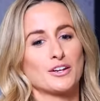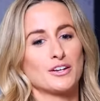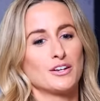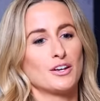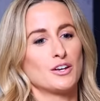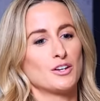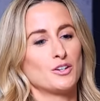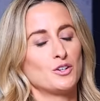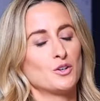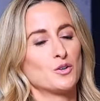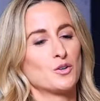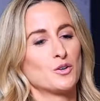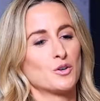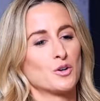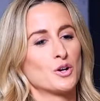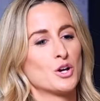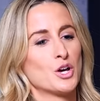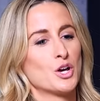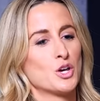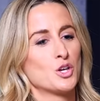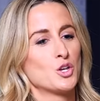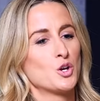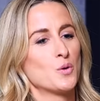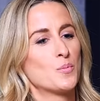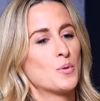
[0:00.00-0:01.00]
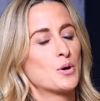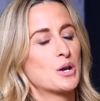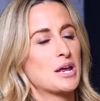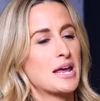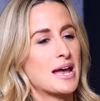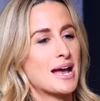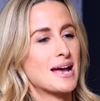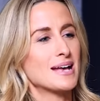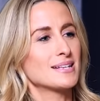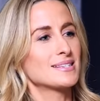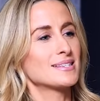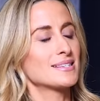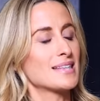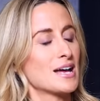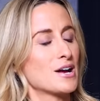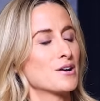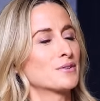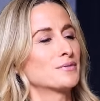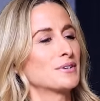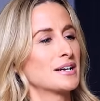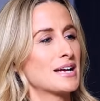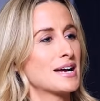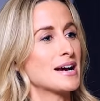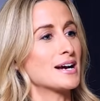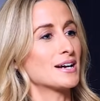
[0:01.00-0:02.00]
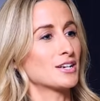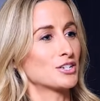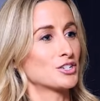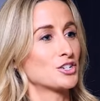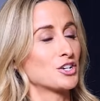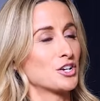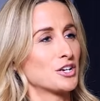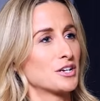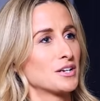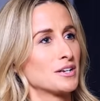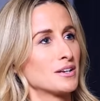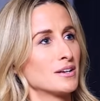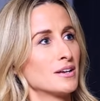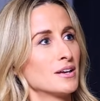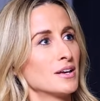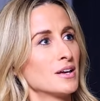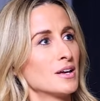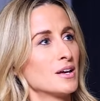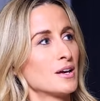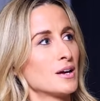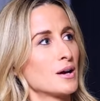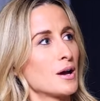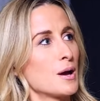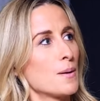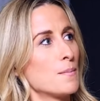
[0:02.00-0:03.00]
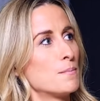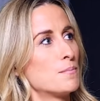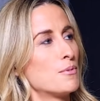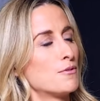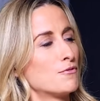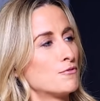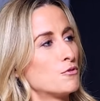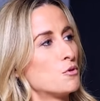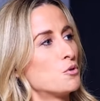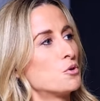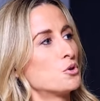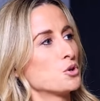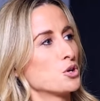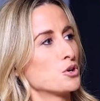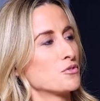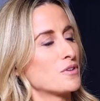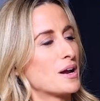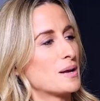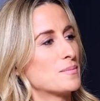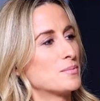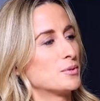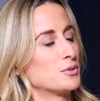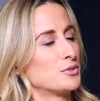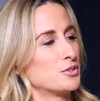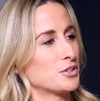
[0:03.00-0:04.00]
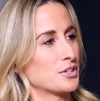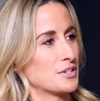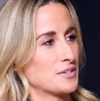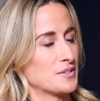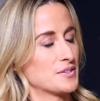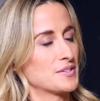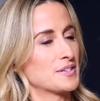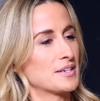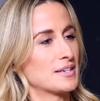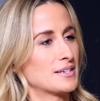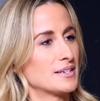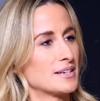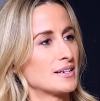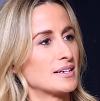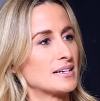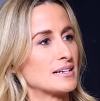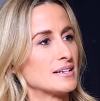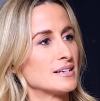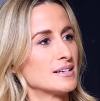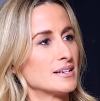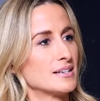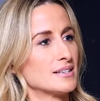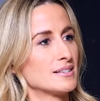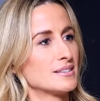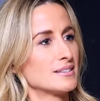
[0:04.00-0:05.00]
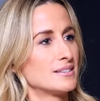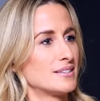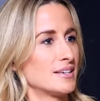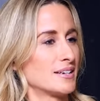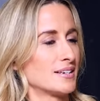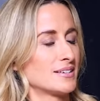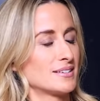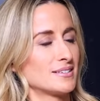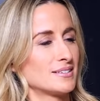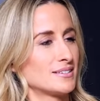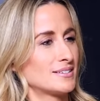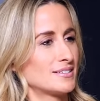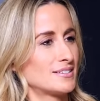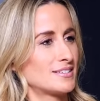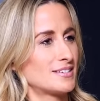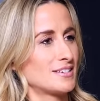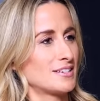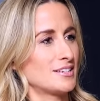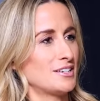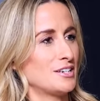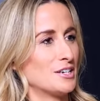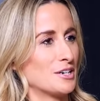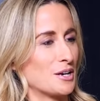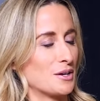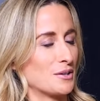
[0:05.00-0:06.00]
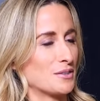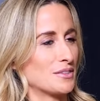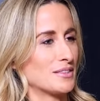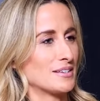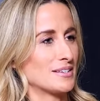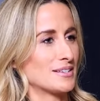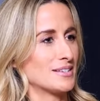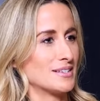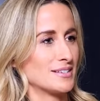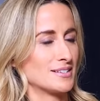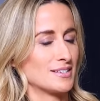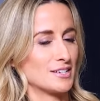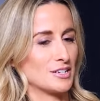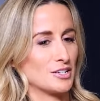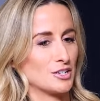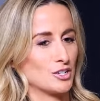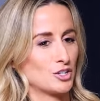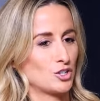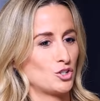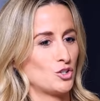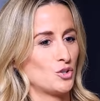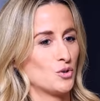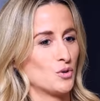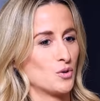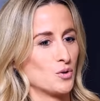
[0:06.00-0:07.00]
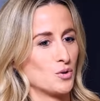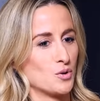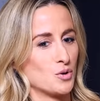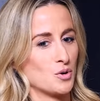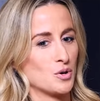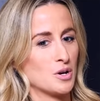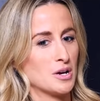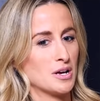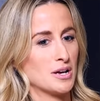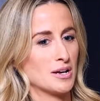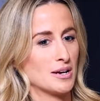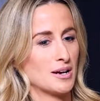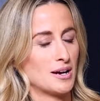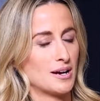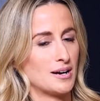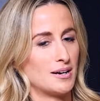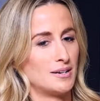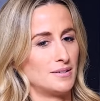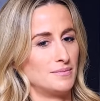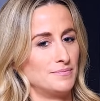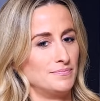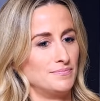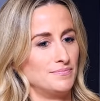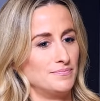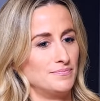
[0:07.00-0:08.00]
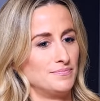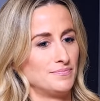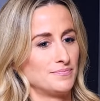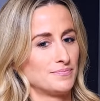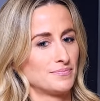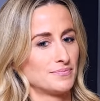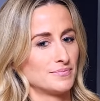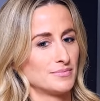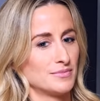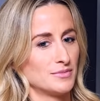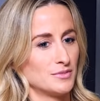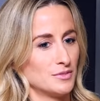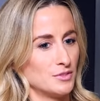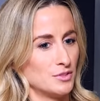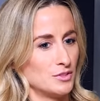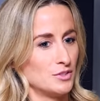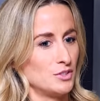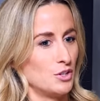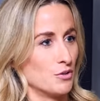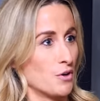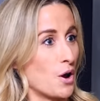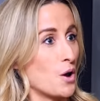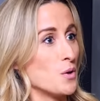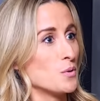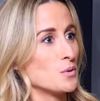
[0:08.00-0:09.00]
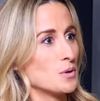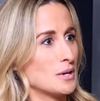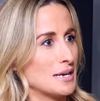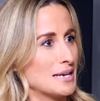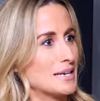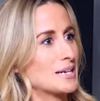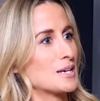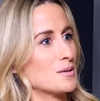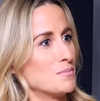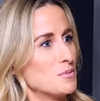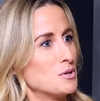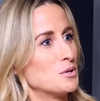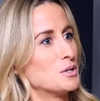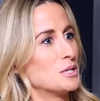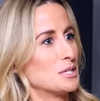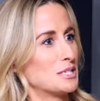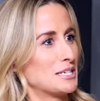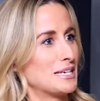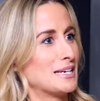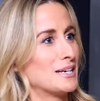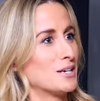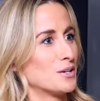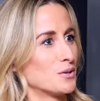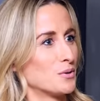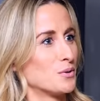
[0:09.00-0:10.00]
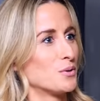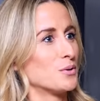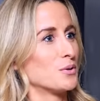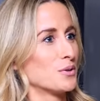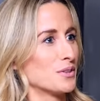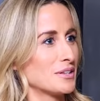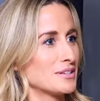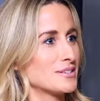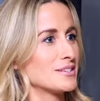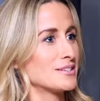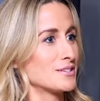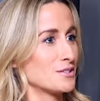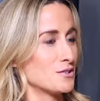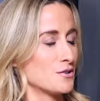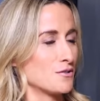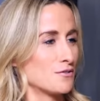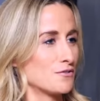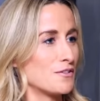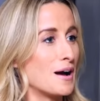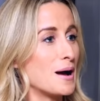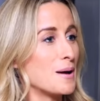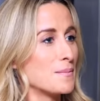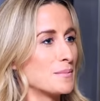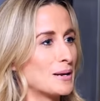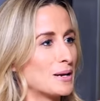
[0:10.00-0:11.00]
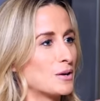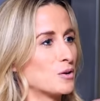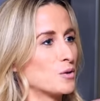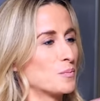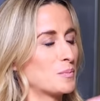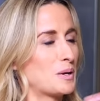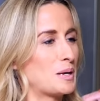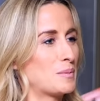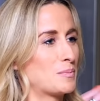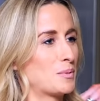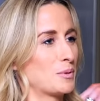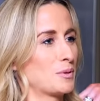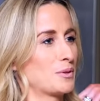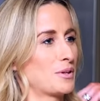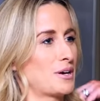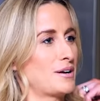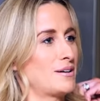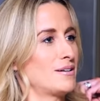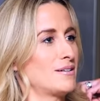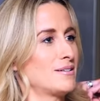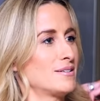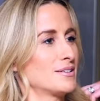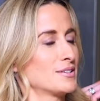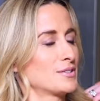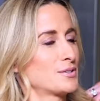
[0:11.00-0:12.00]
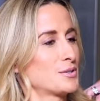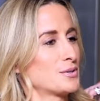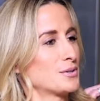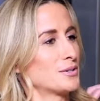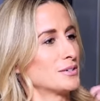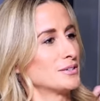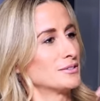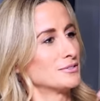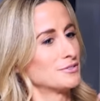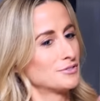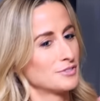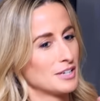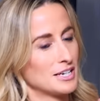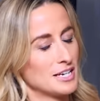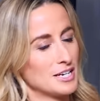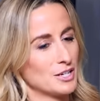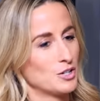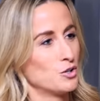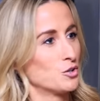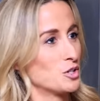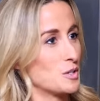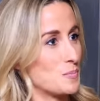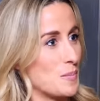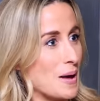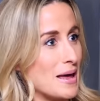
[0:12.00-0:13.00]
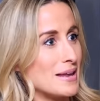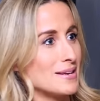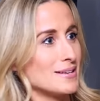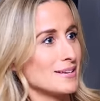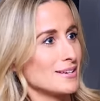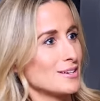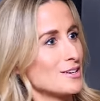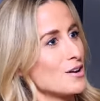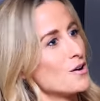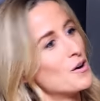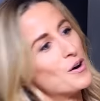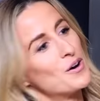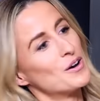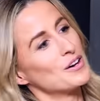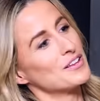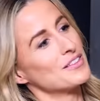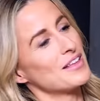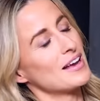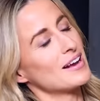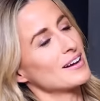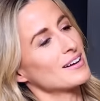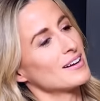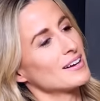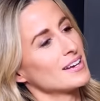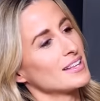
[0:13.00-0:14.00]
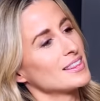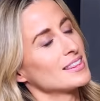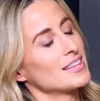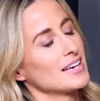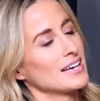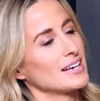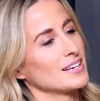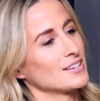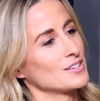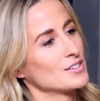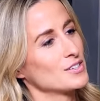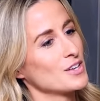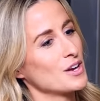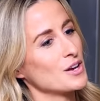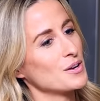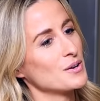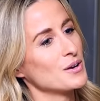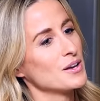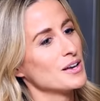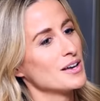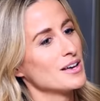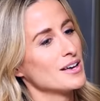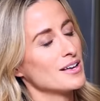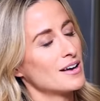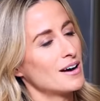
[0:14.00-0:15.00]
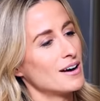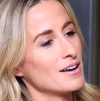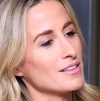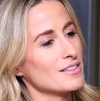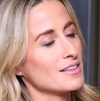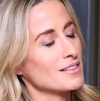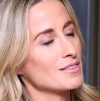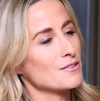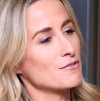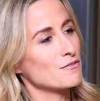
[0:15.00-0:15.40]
your your body has that reaction before you're able to consider that you know this isn't your um, your only community or this isn't your family or people that are sort of you're dependent on and that kind of thing. So I think the